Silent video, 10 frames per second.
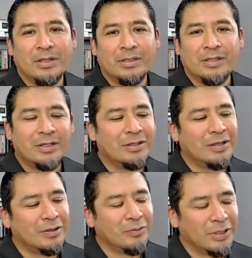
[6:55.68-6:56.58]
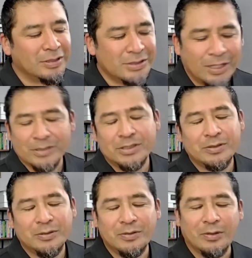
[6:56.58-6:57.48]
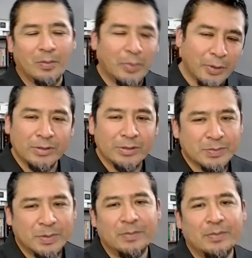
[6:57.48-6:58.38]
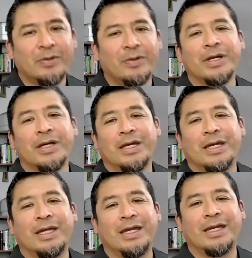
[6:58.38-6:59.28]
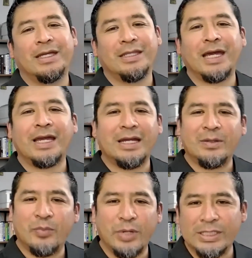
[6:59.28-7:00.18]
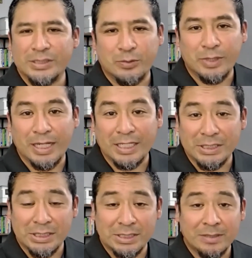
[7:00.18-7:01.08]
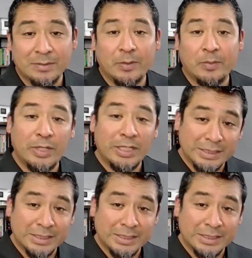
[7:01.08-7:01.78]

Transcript: No, no, no. I want to talk to you. You avoid those people. And that kind of breaks the relationship. It breaks the